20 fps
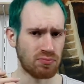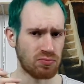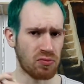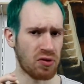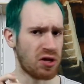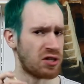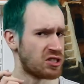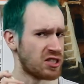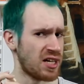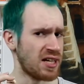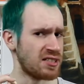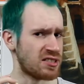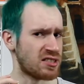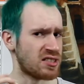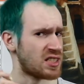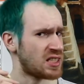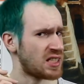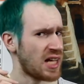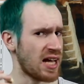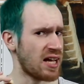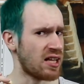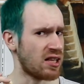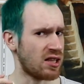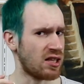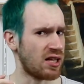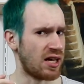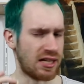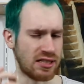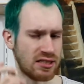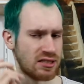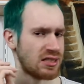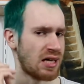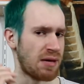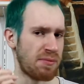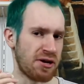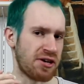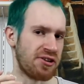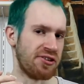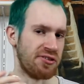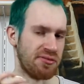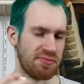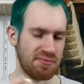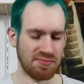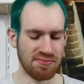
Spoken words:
It tastes stale and chemical.